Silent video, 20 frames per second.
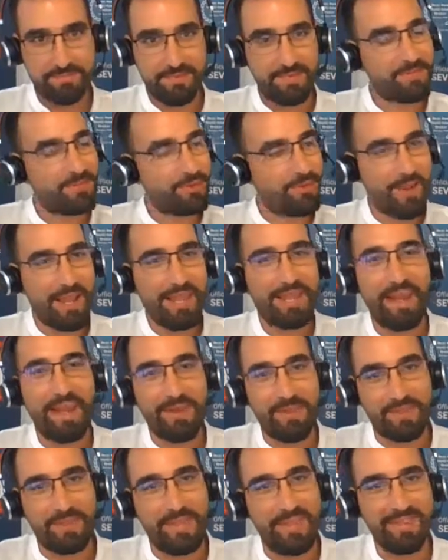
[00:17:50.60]
So I
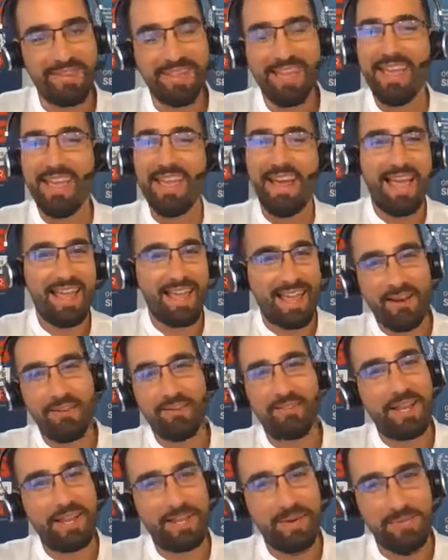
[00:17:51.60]

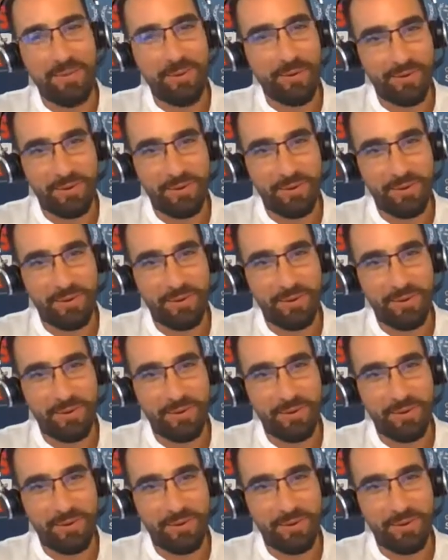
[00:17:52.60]
cannot tell you more.